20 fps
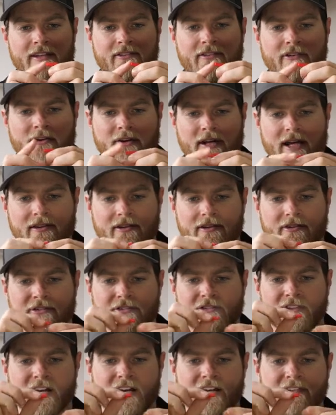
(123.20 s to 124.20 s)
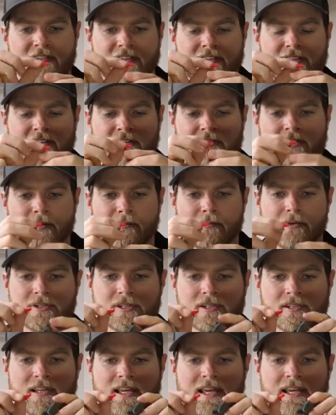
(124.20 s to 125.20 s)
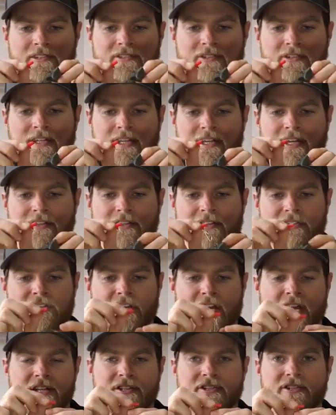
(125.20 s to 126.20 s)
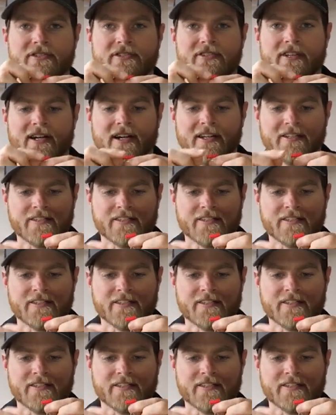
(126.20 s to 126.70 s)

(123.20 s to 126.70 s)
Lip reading: that's on a little star sinker clip, which allows you to interchange your star